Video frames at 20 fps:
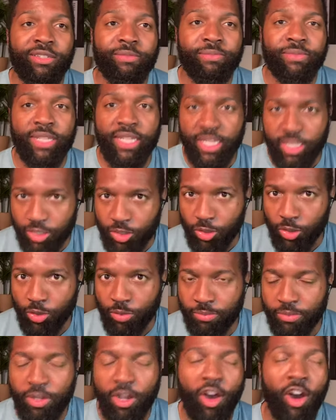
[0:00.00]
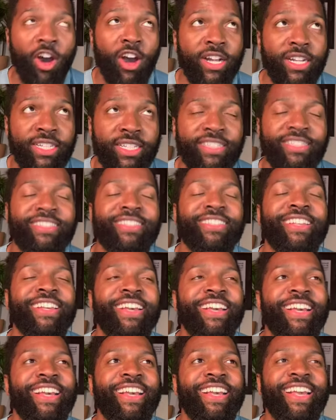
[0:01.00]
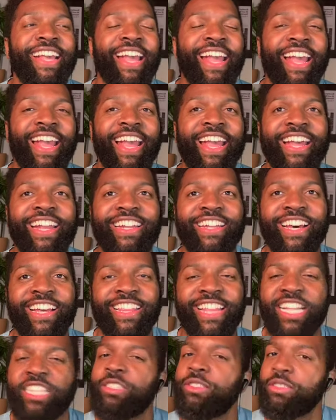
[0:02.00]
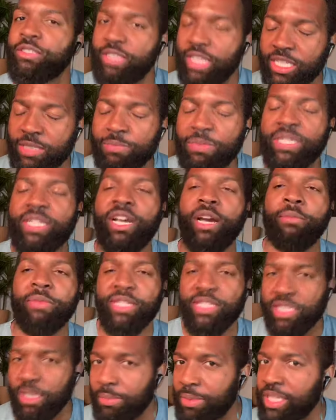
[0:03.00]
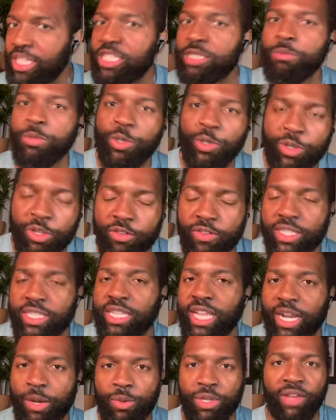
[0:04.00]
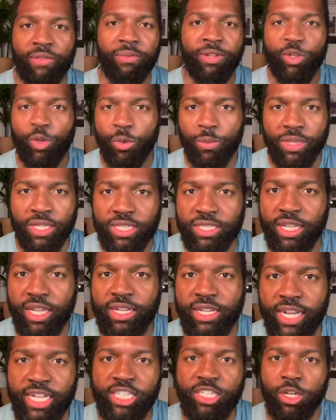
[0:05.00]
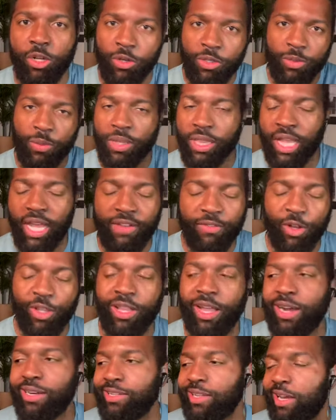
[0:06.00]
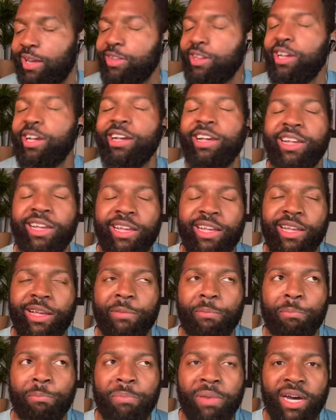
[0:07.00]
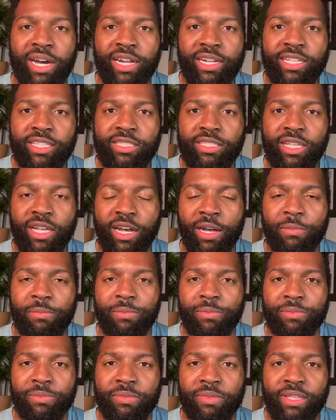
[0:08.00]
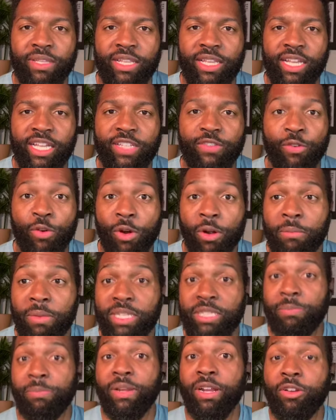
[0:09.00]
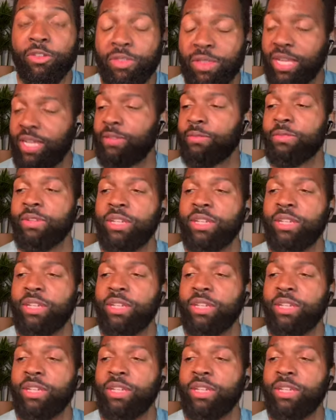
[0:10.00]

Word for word: in Zoom audience. And uh, that's that's becoming something smoother. It's like what I've been doing with the Sunday shows with Live on Lockdown, but it's um, it's for a much bigger thing,